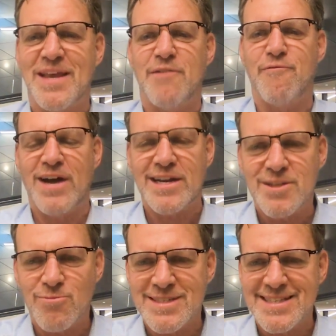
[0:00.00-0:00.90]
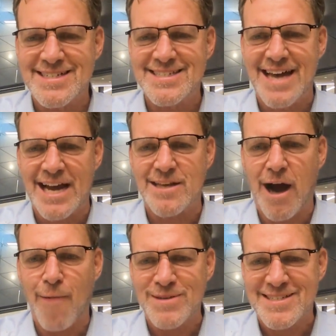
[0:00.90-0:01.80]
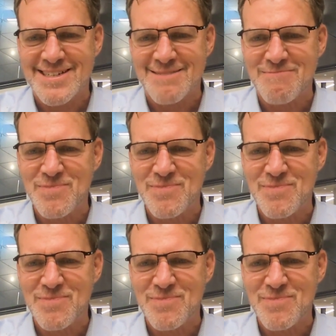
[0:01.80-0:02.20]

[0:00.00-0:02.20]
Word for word: In fact, it was the exact opposite.